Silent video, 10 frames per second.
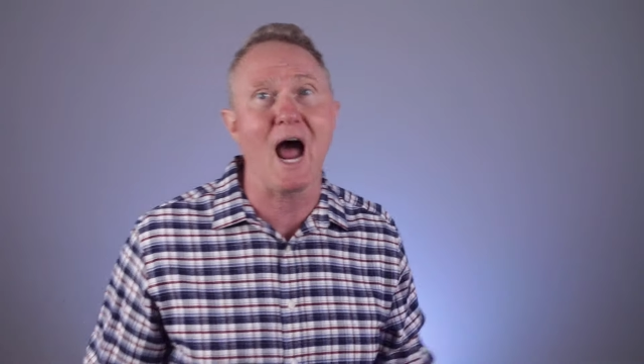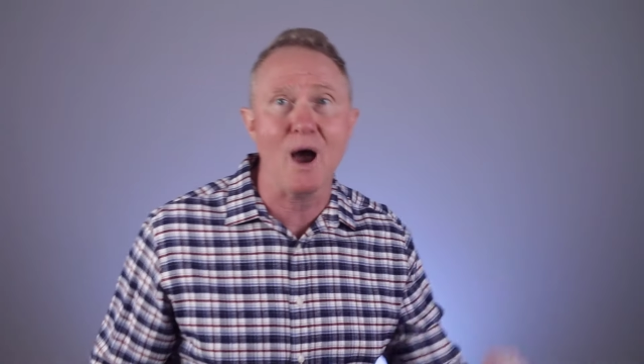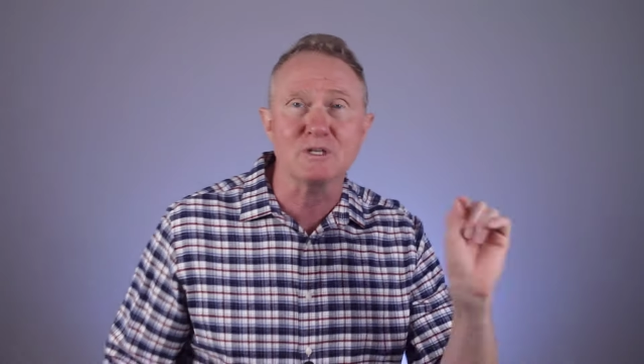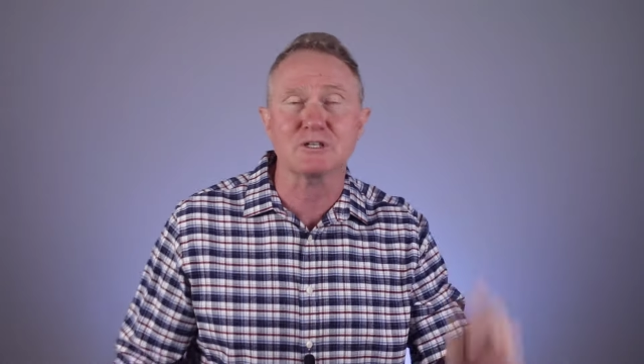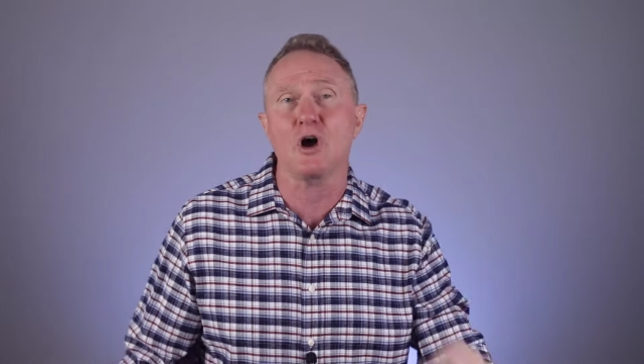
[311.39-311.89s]
I
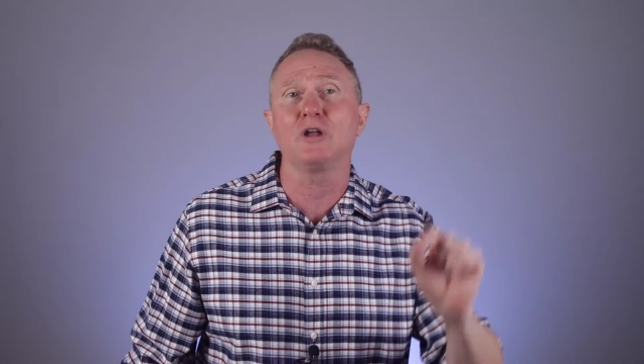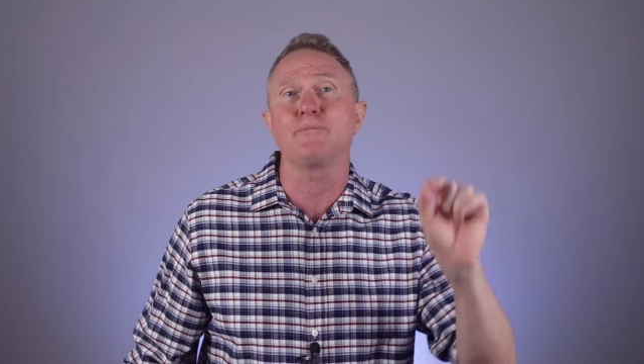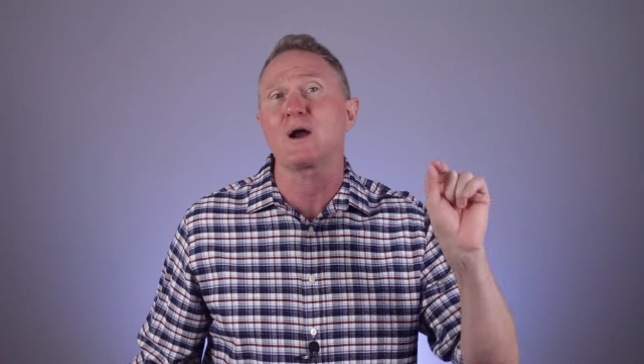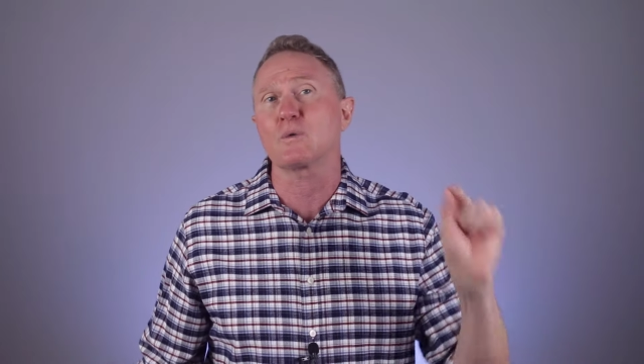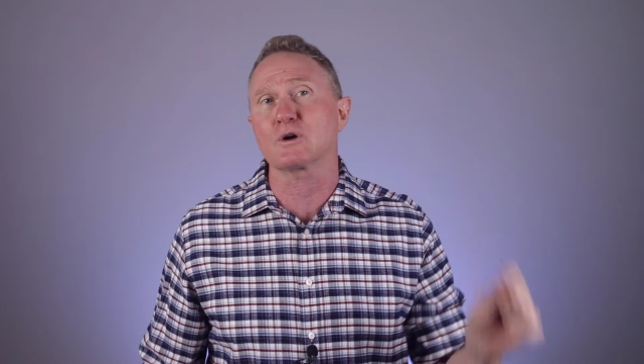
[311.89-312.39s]
was called
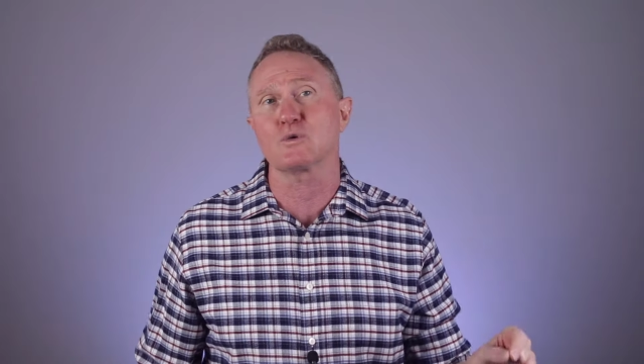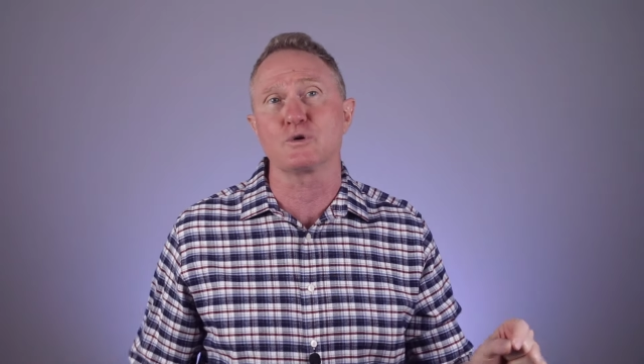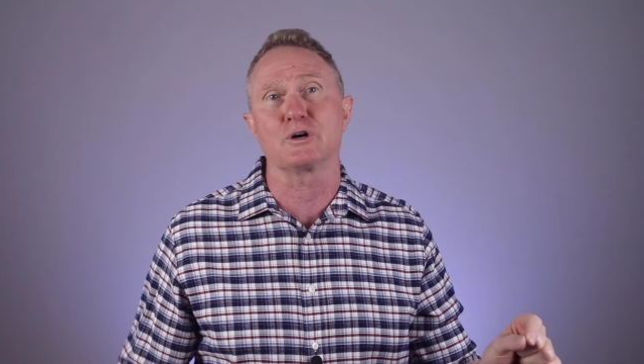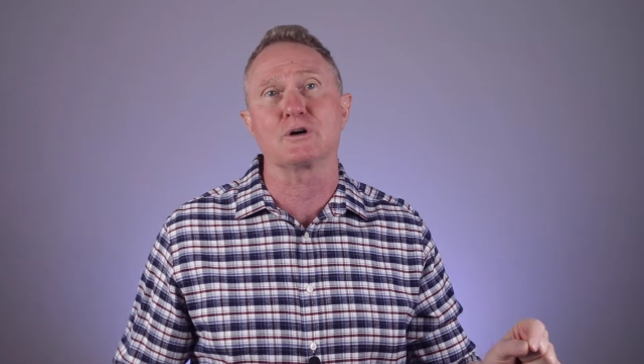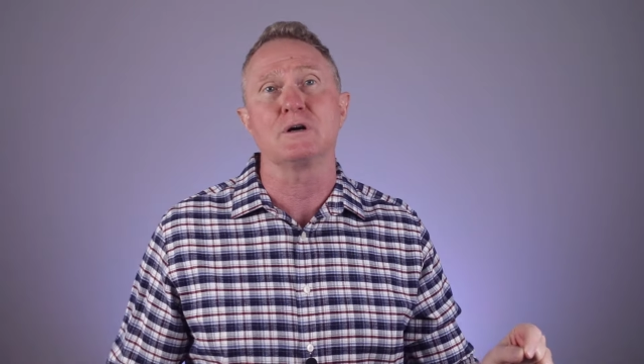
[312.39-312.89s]
by a
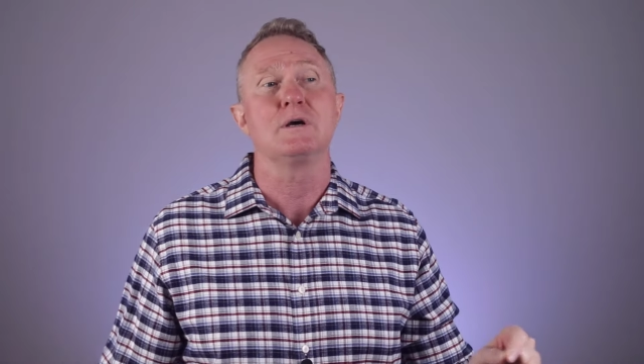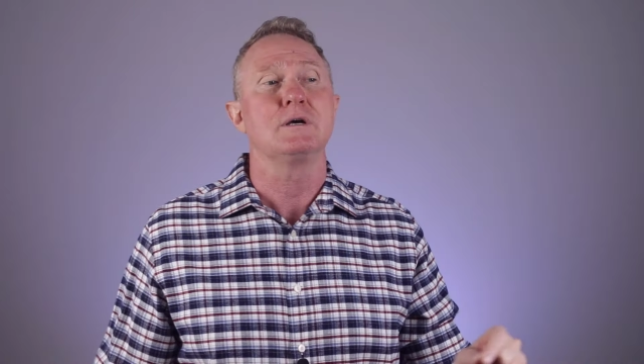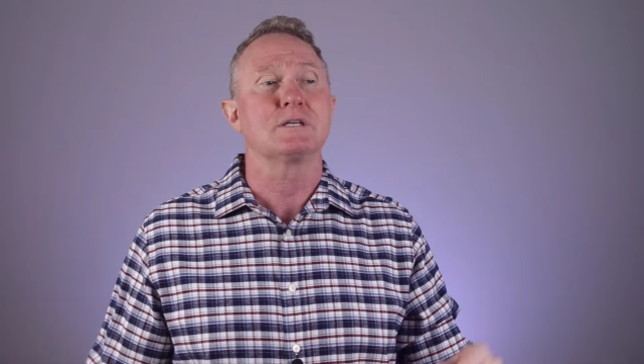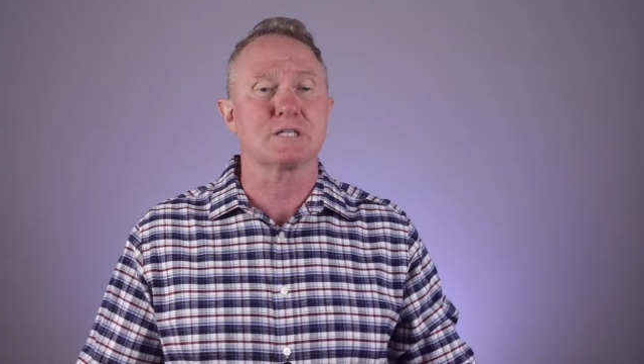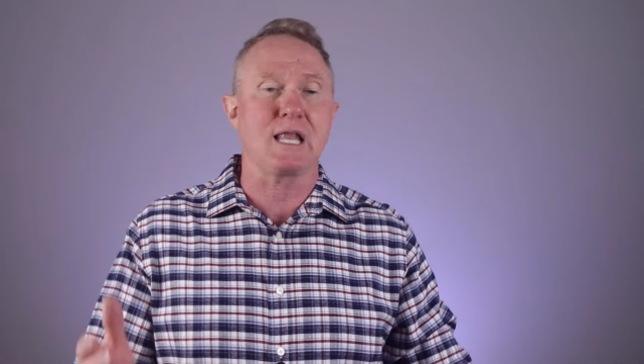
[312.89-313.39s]
recruiter
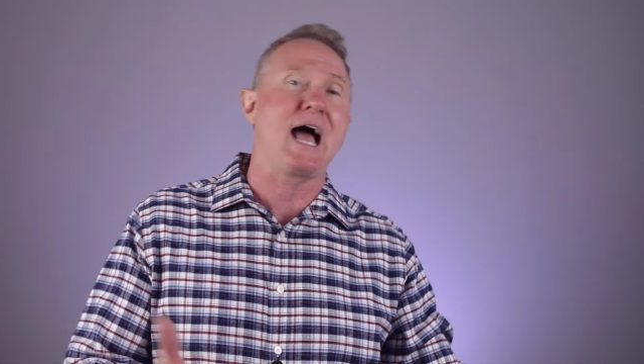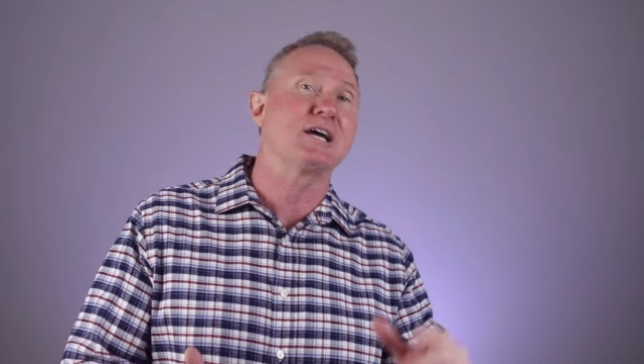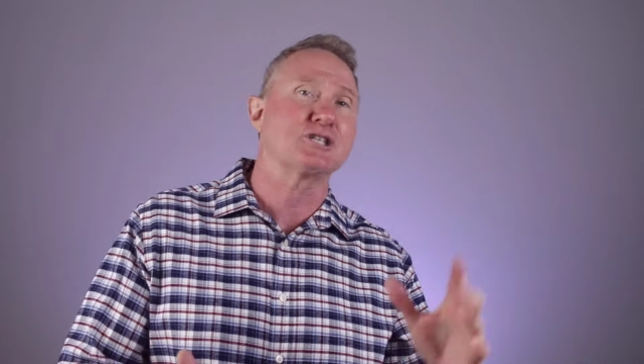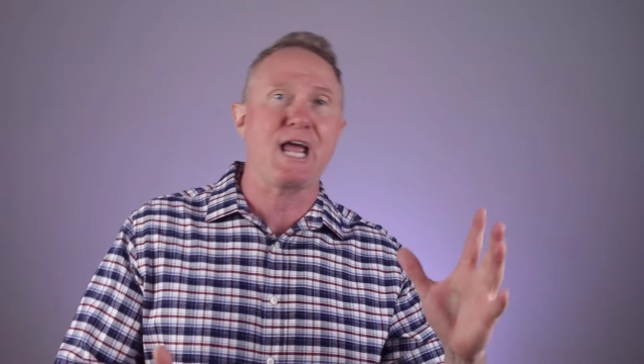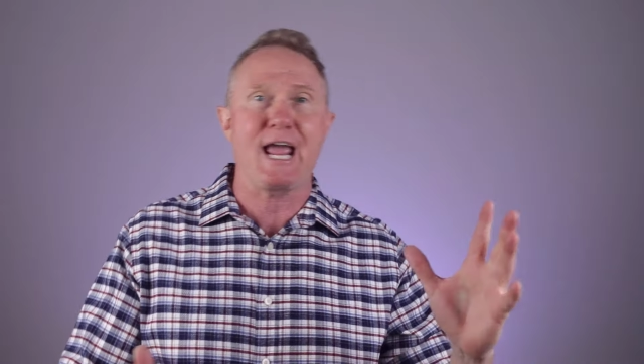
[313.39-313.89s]

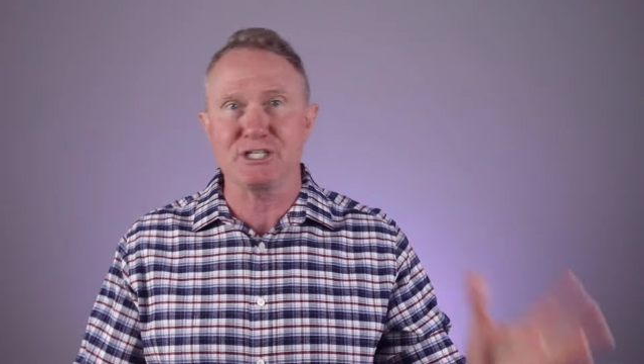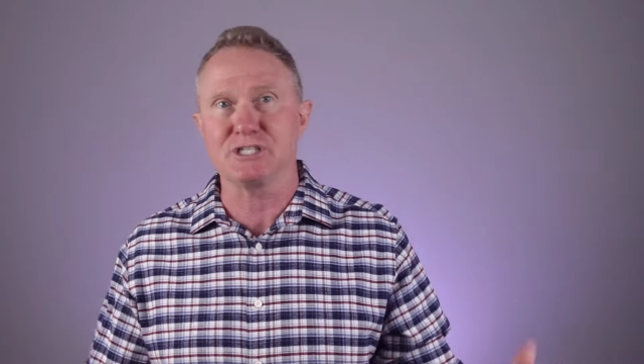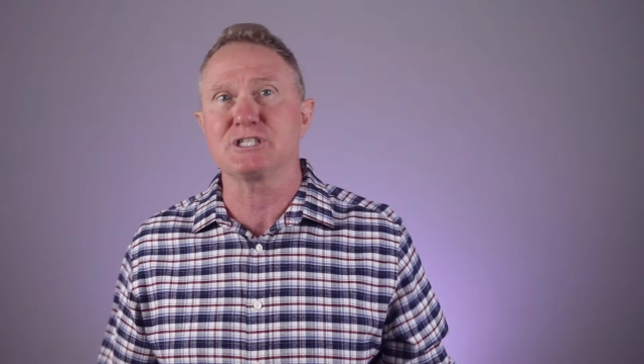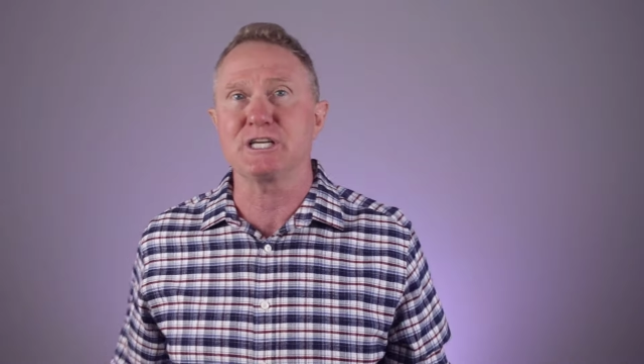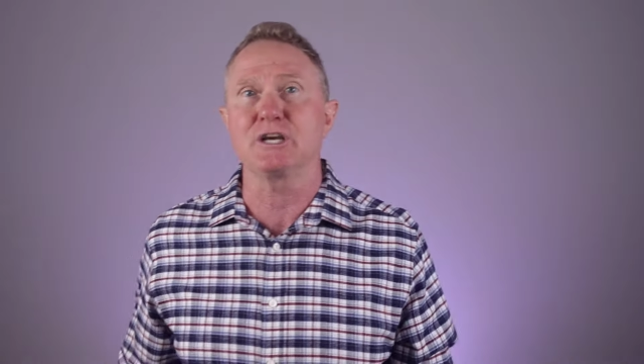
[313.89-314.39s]
/
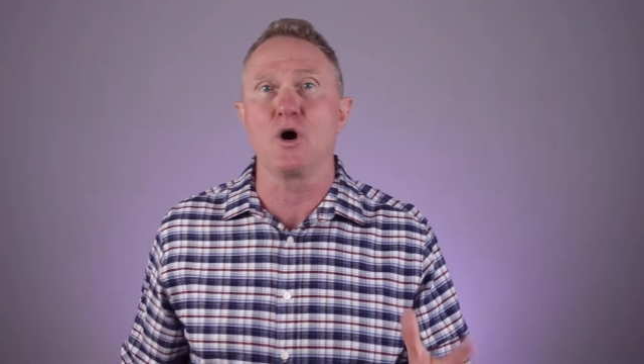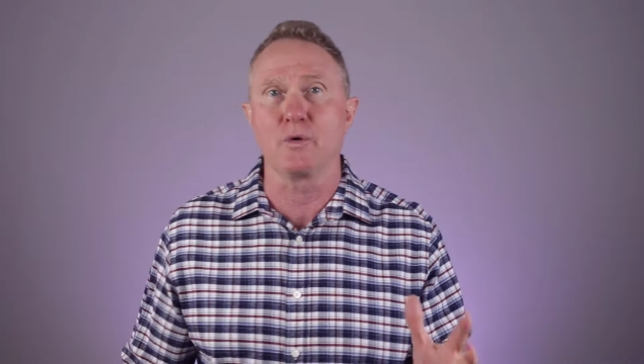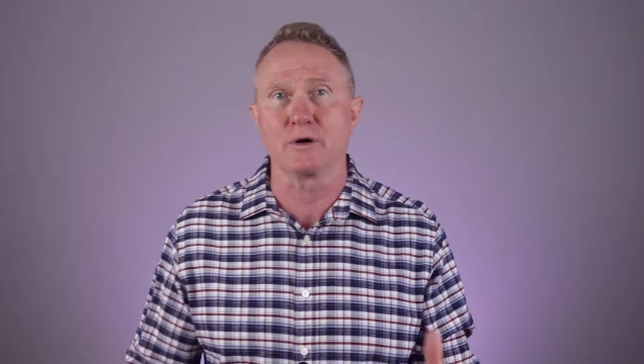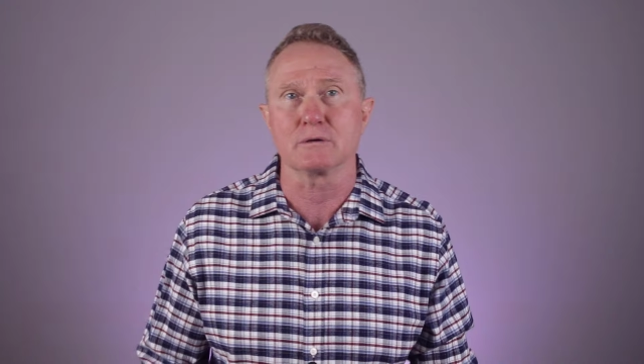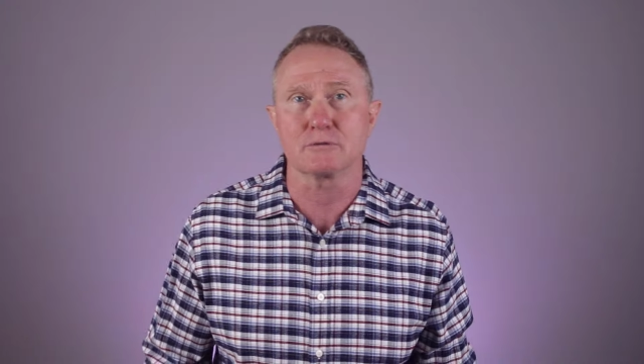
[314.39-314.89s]
agency
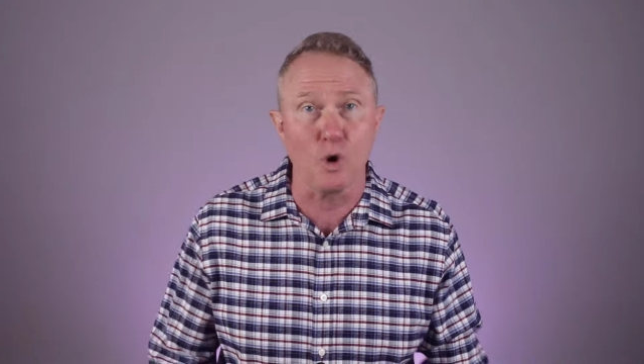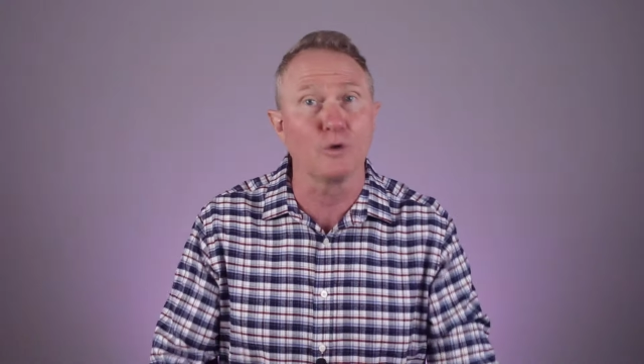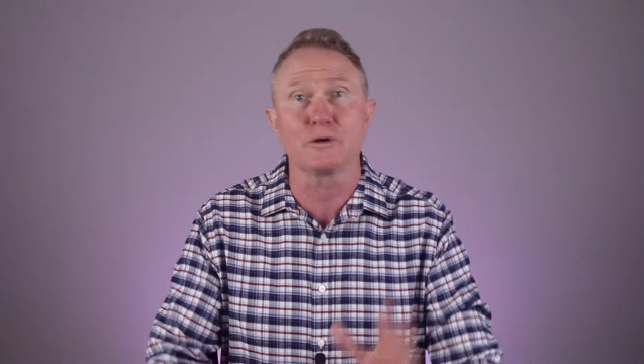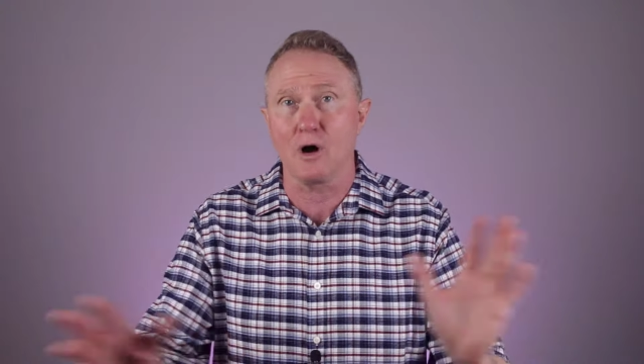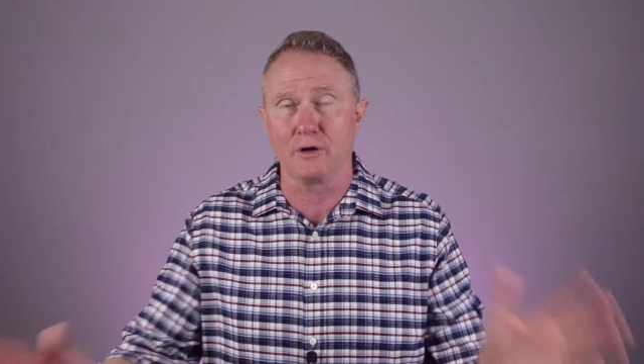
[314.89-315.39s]
owner,
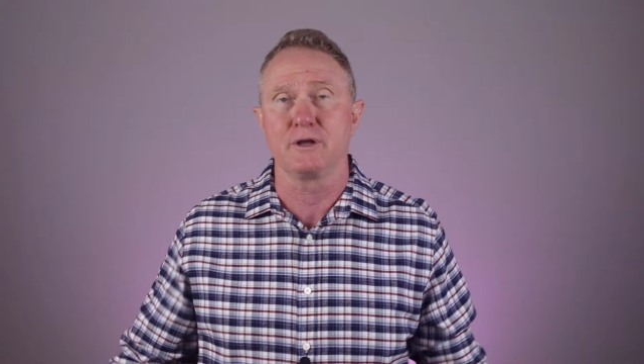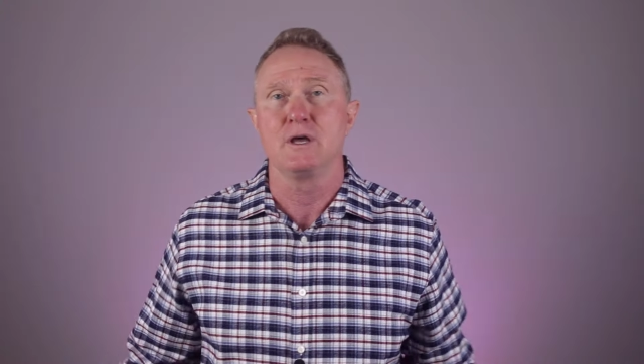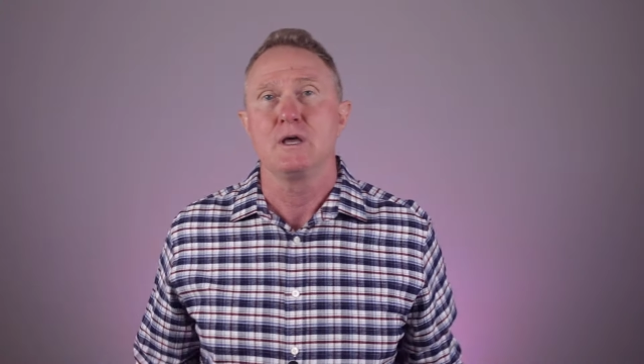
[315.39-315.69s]
cold called.